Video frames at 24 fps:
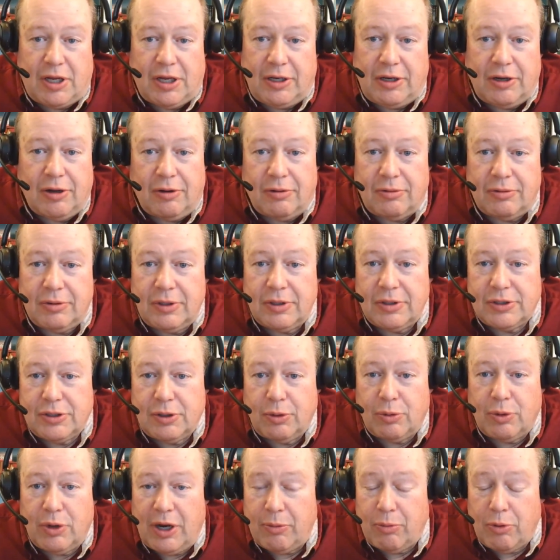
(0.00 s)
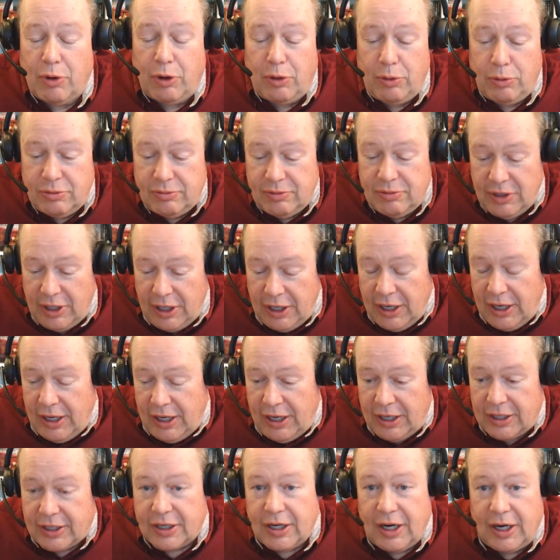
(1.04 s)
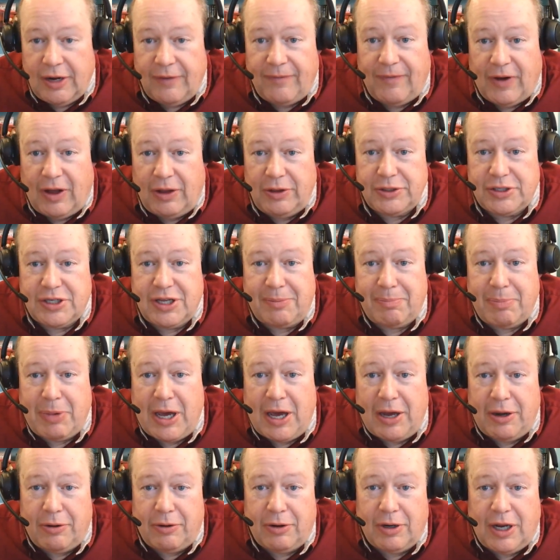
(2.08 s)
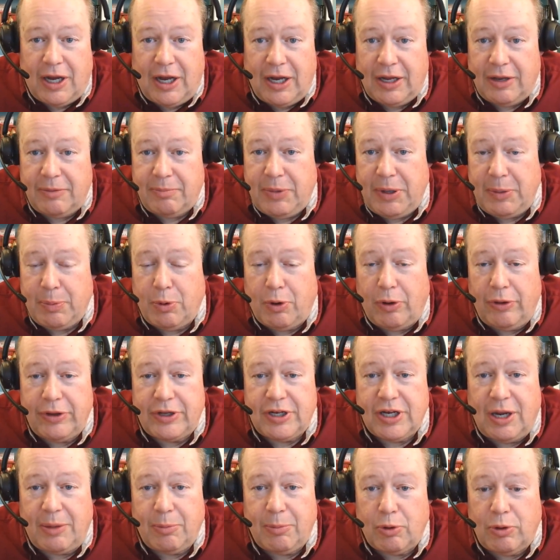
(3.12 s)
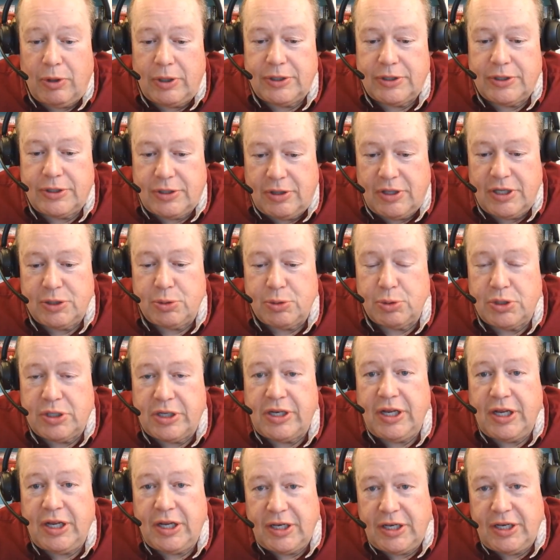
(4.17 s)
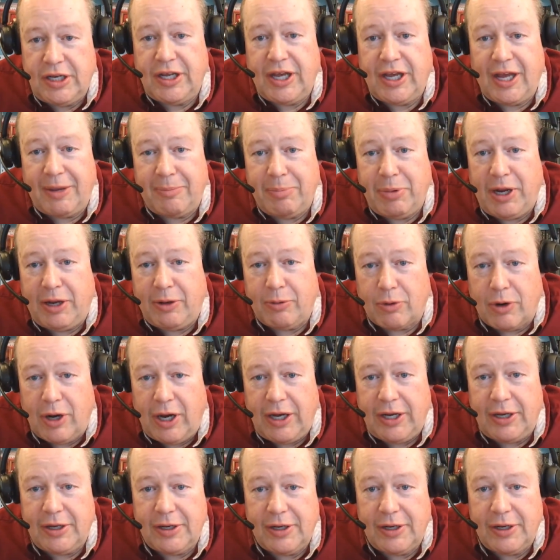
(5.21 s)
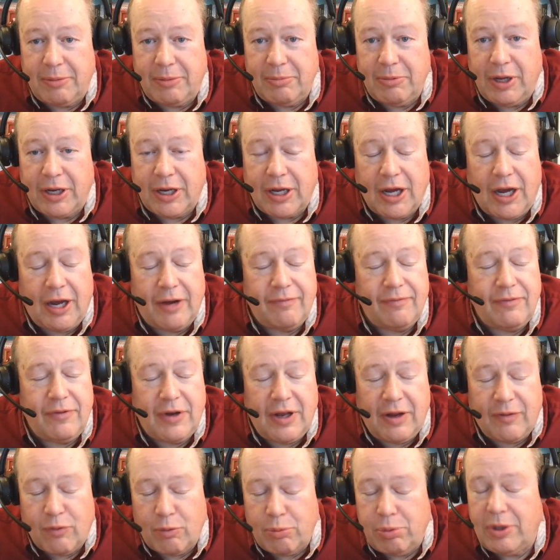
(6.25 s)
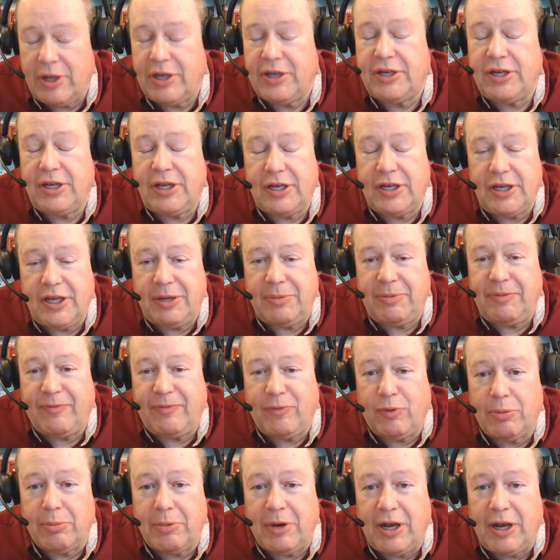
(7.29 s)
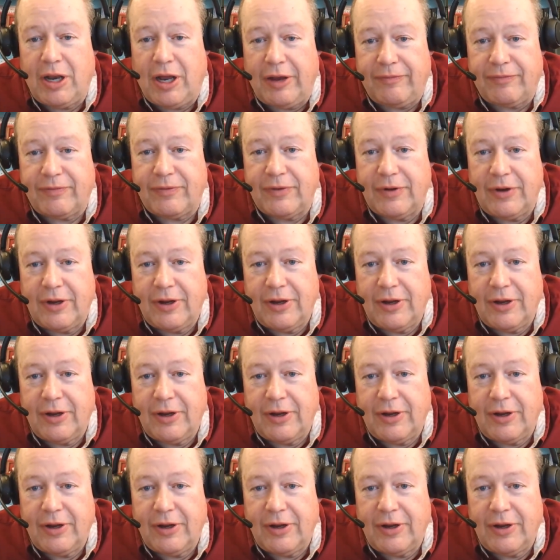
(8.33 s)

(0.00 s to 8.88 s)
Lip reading: And so when I wrote, it kind of follows that pattern. I get people all the time going, "So this was a D&D campaign, right?" And I'm like, "I've never played D&D before in my life."